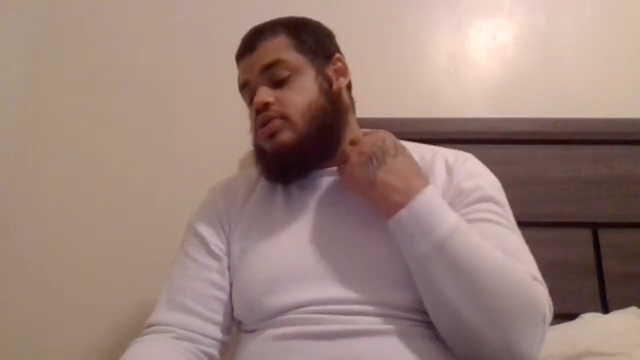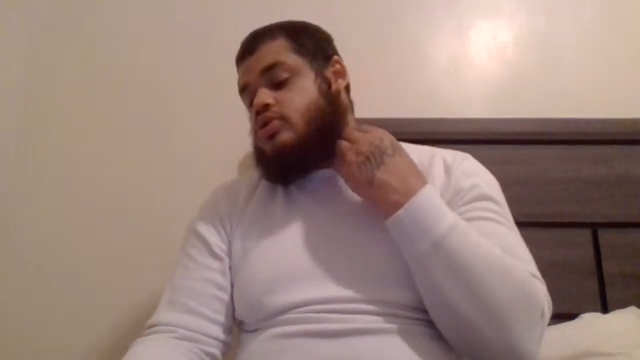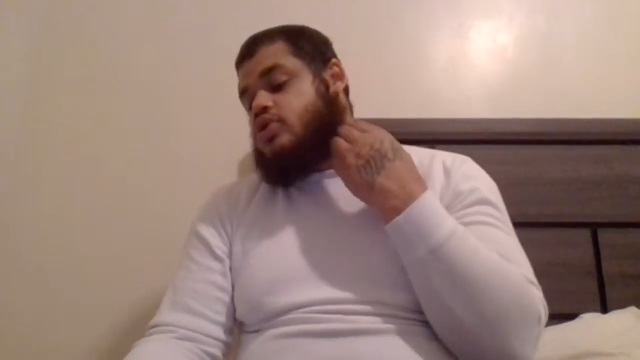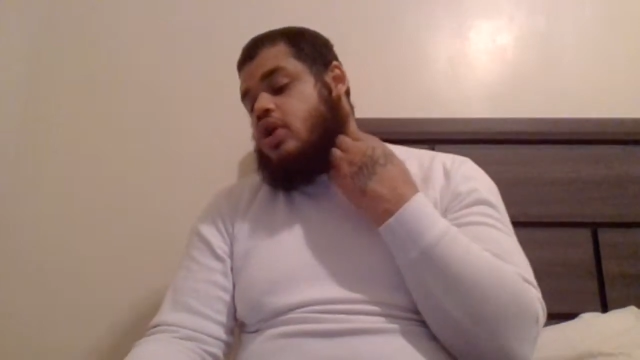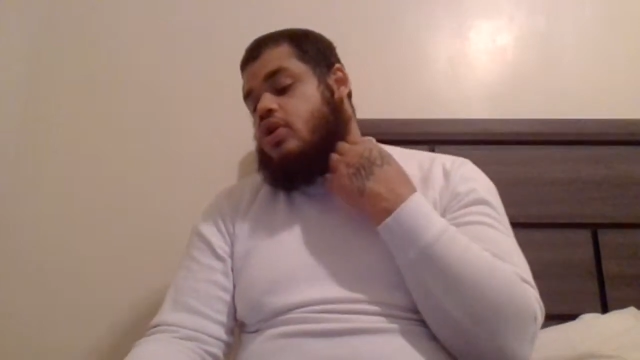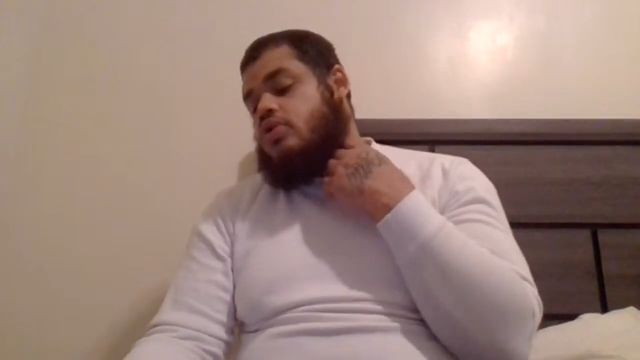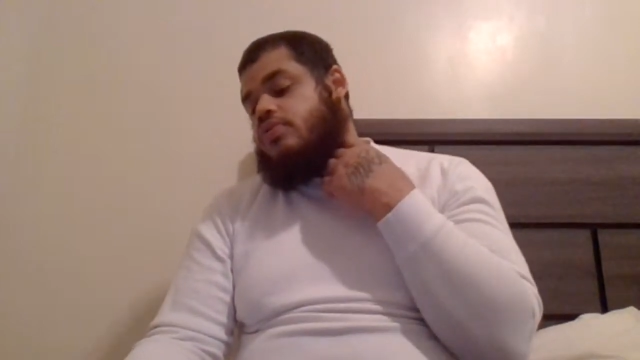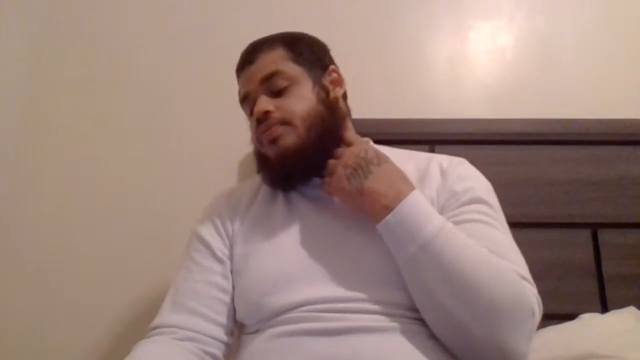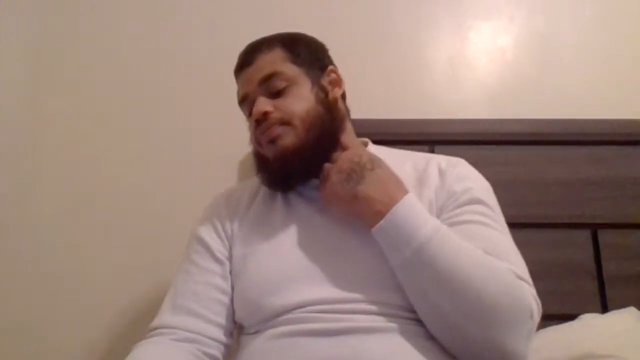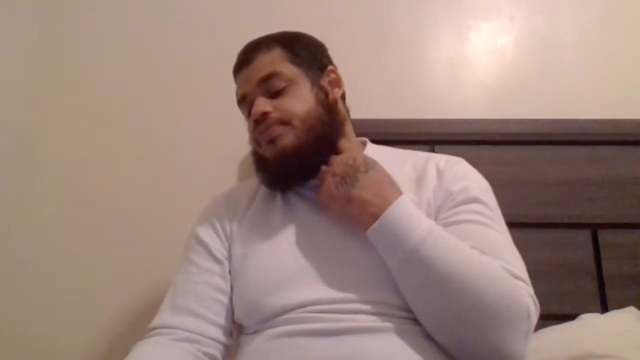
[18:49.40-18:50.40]

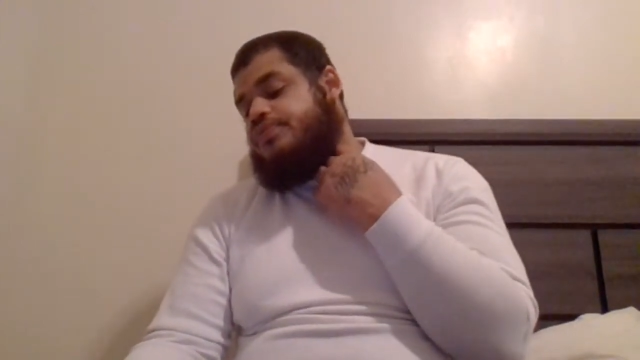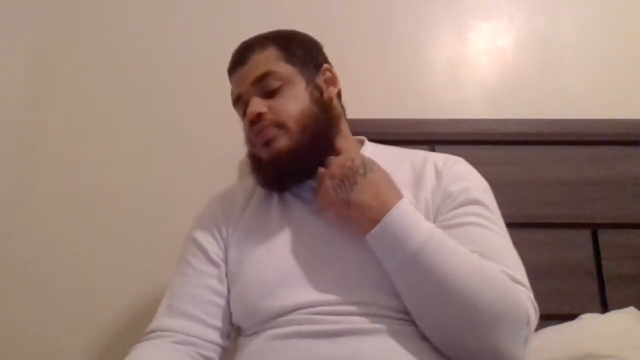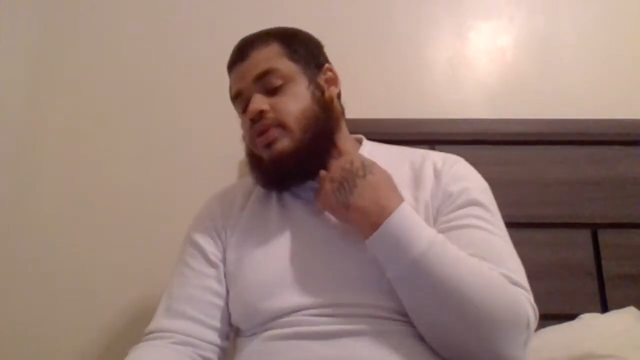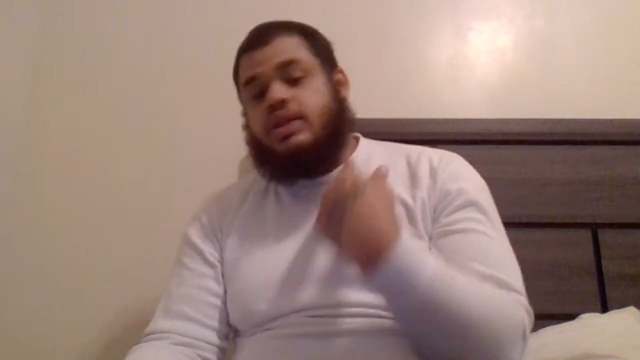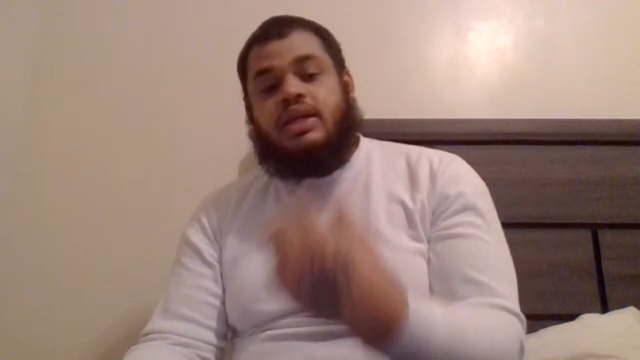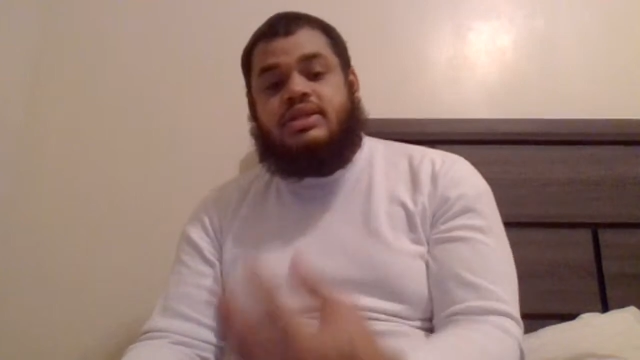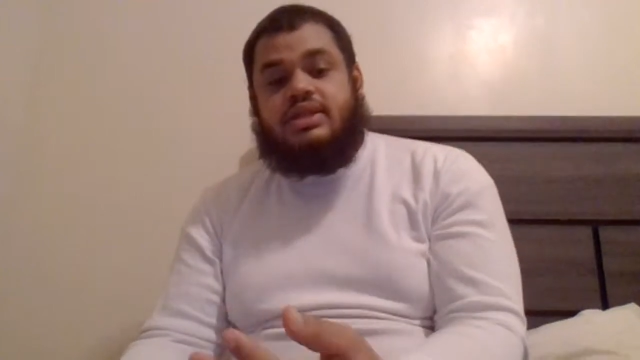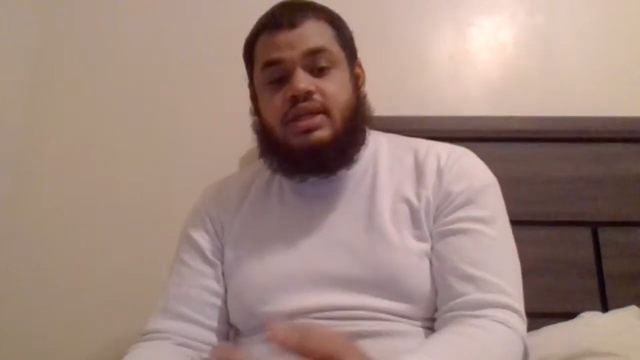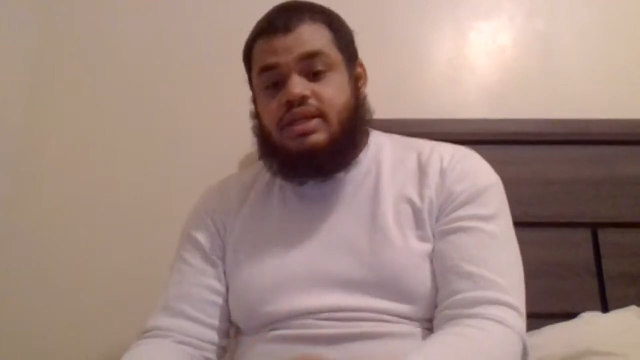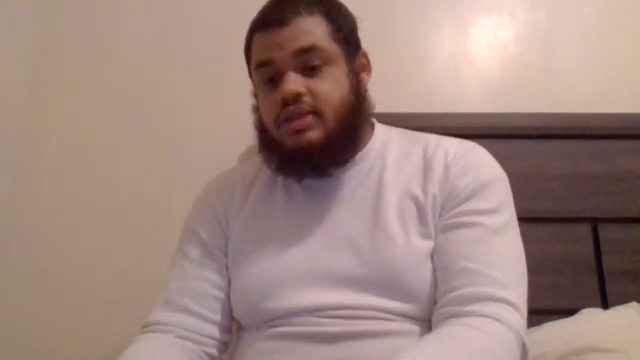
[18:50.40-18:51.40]
So this
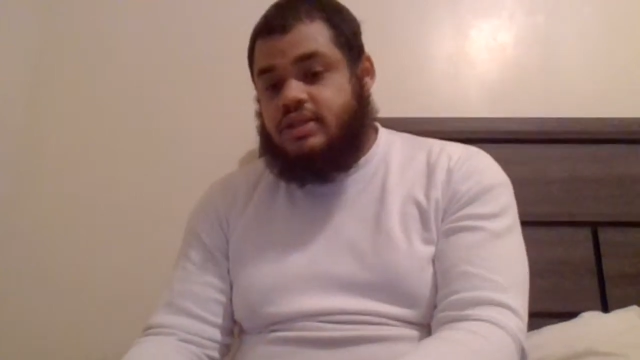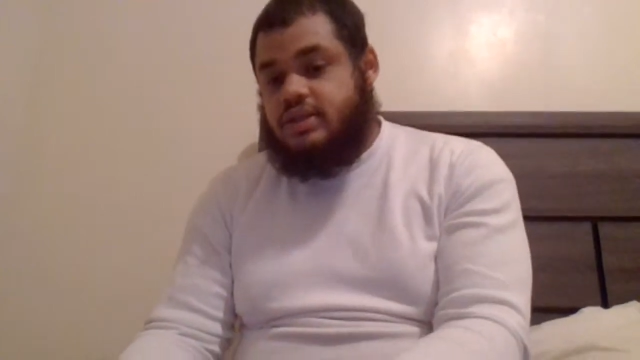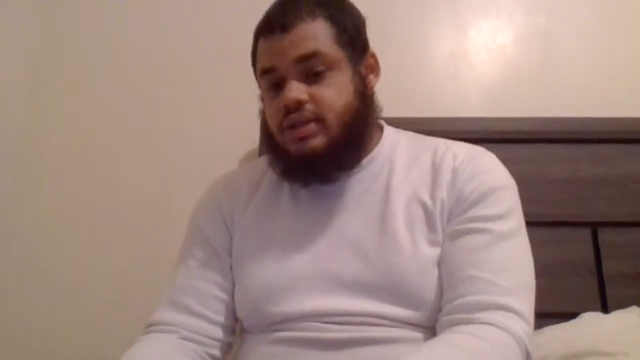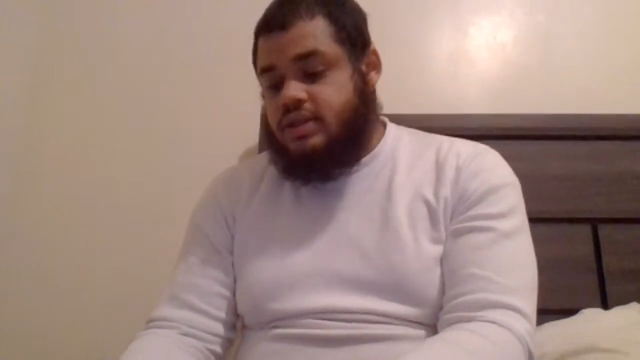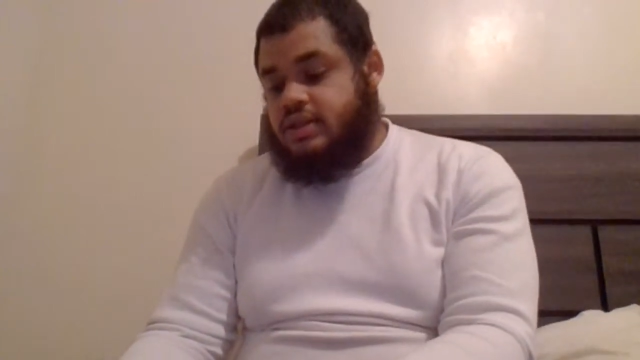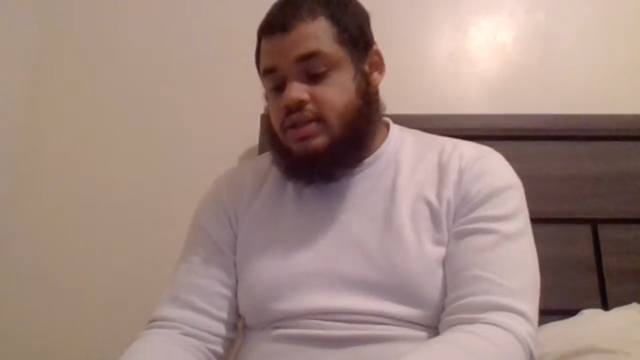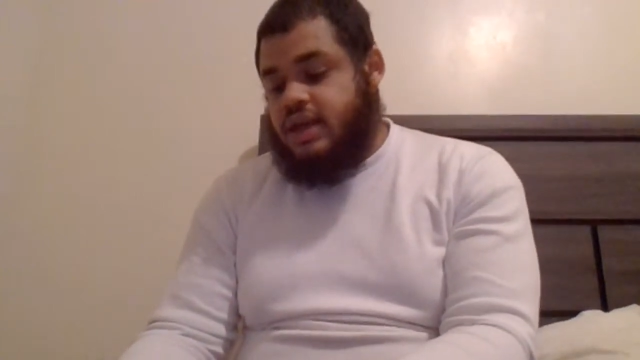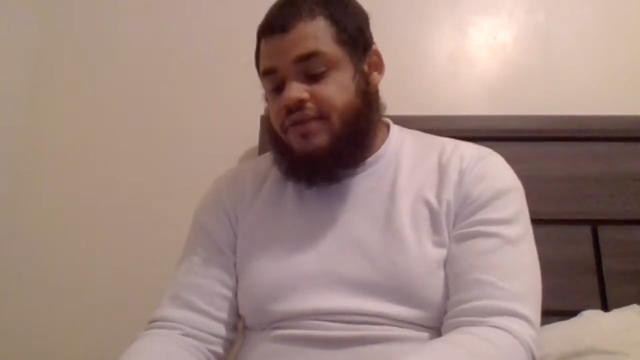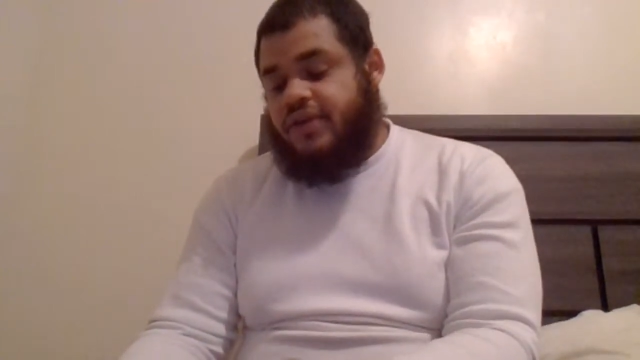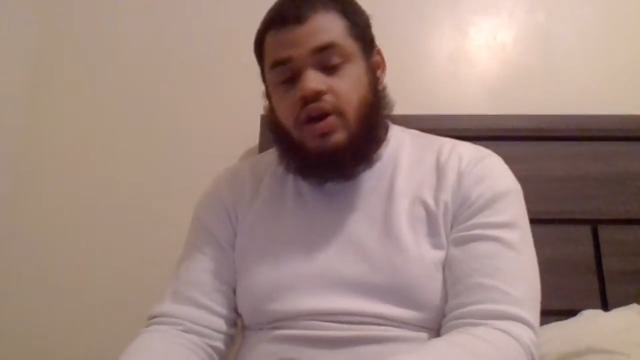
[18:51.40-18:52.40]
is
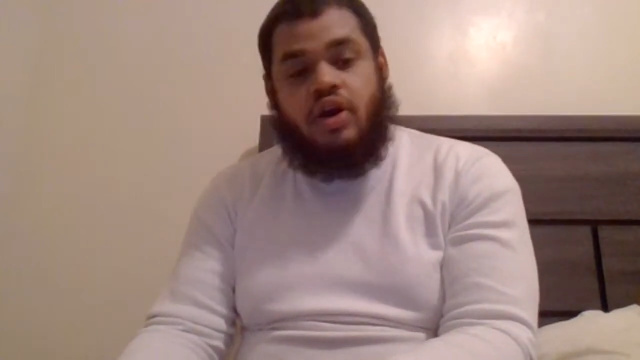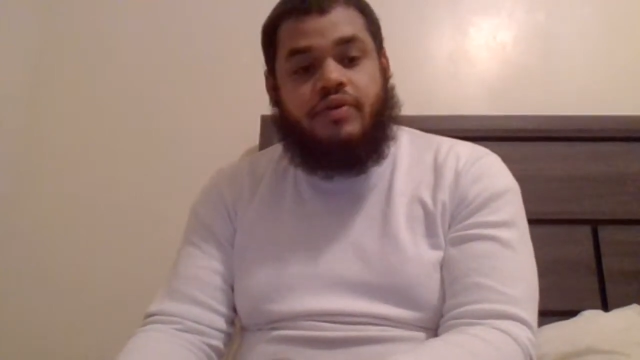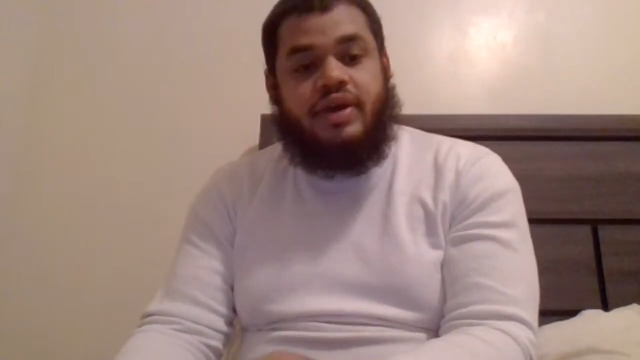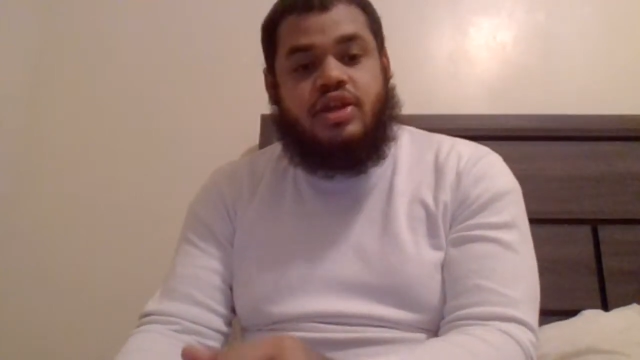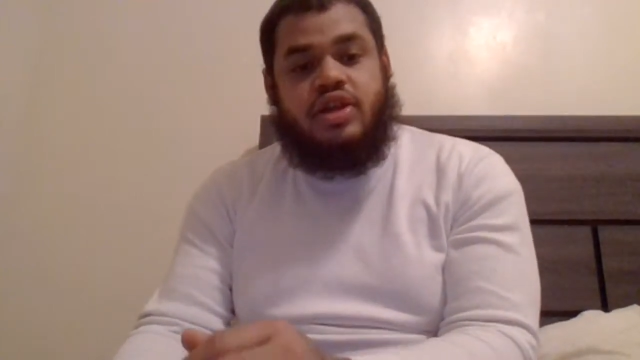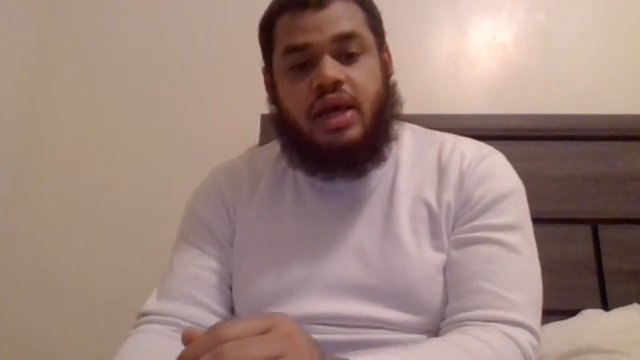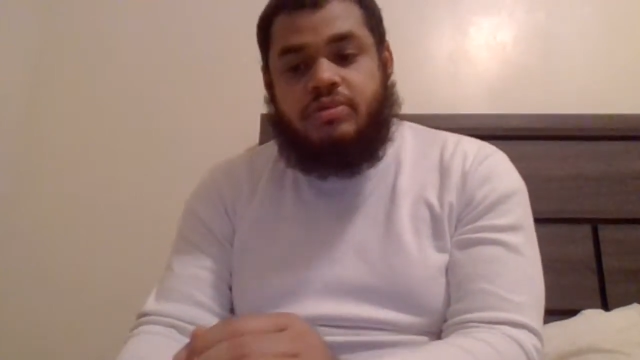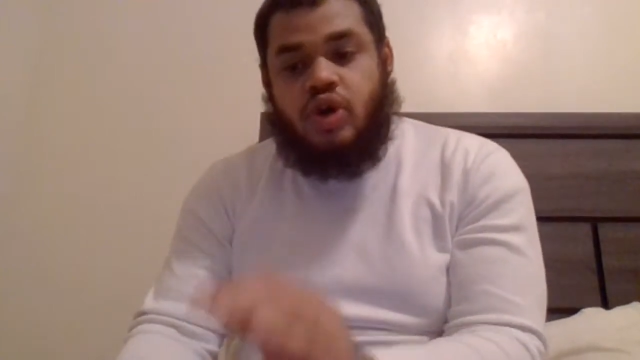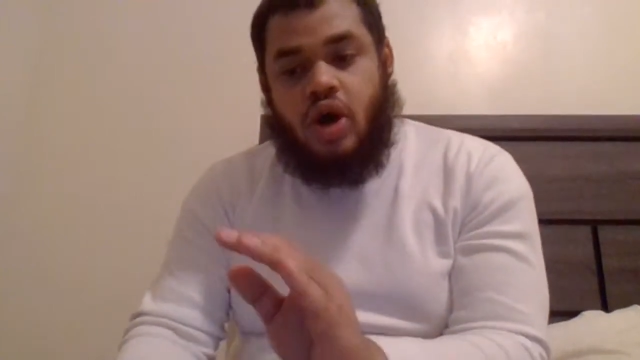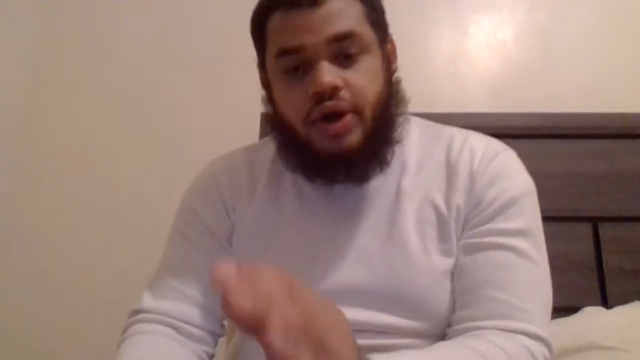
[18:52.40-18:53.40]
Stephen Curry and
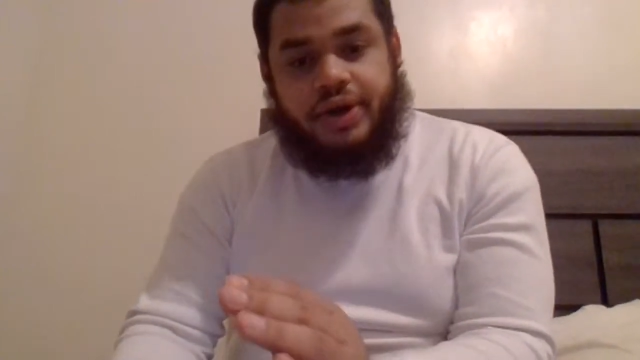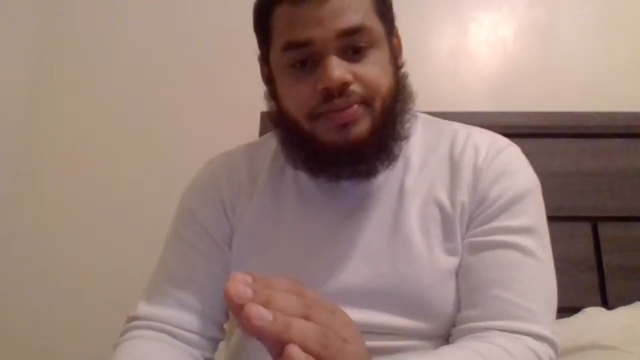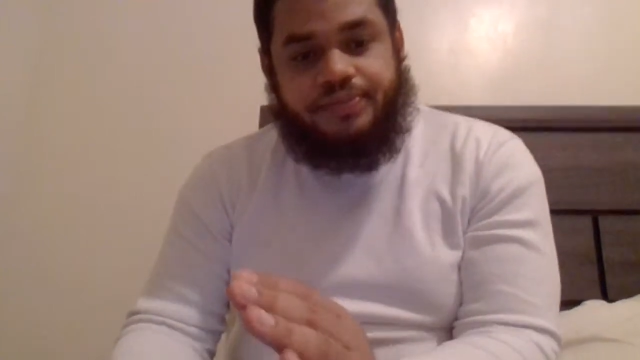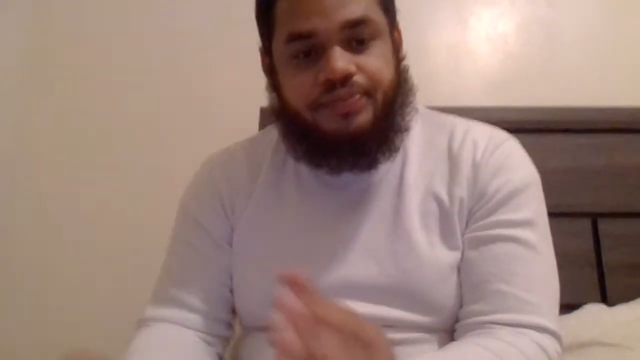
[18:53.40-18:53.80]
James Harden.